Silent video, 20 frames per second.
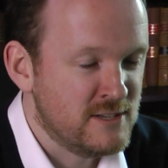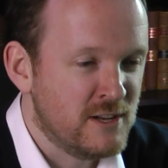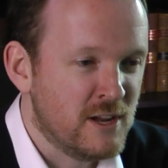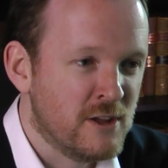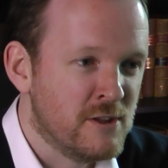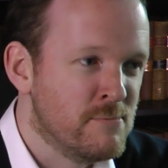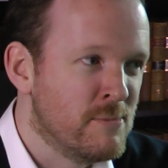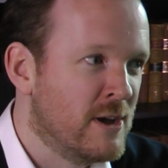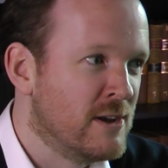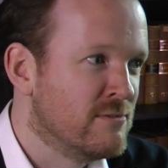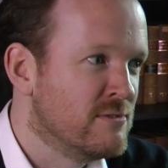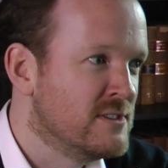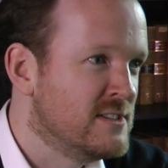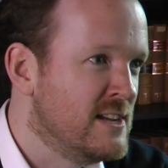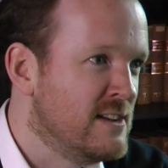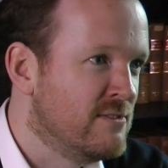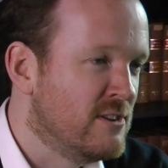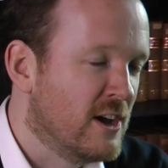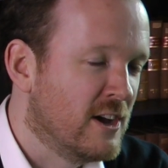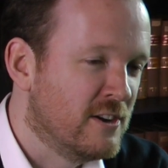you might have
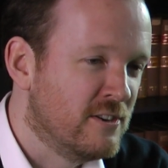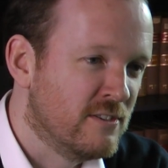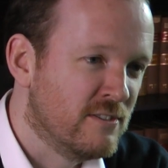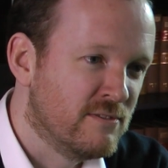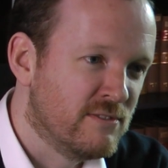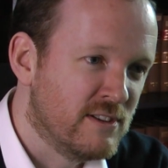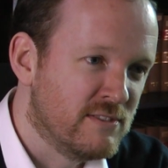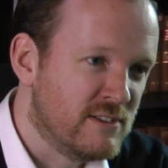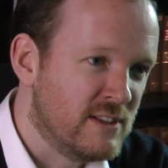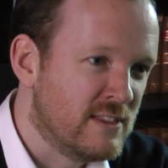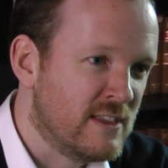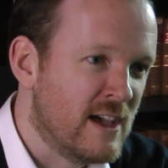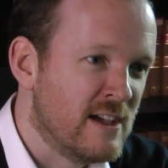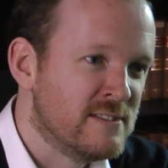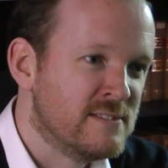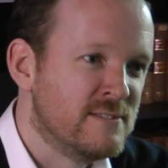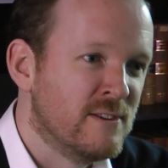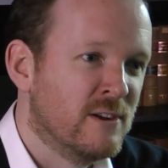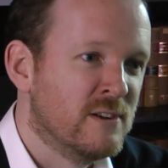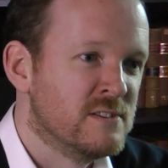received
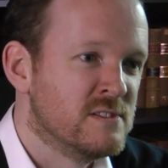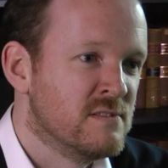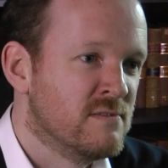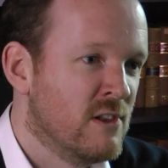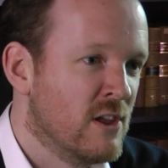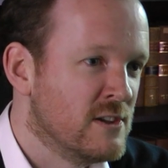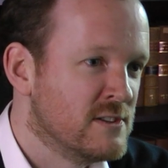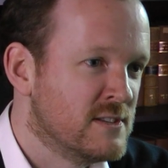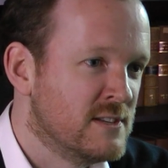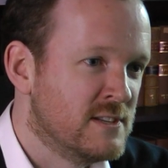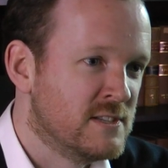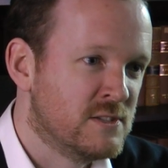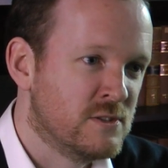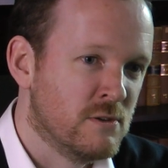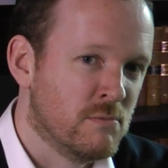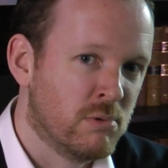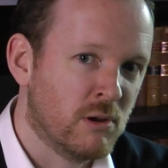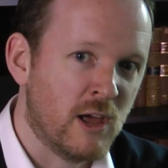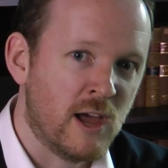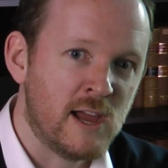$150,000 of losses
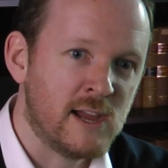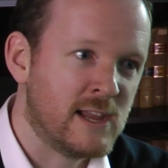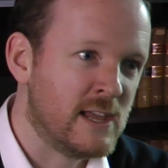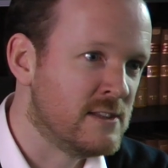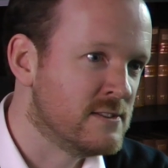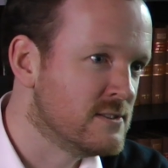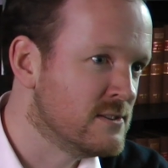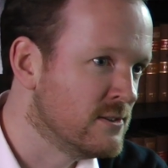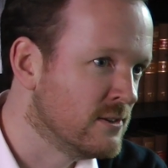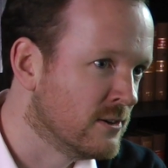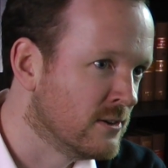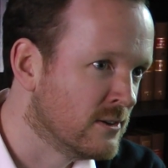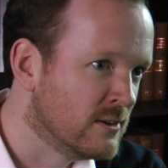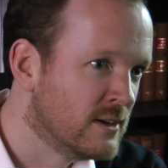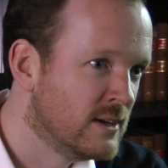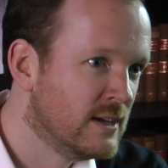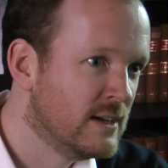to apply against your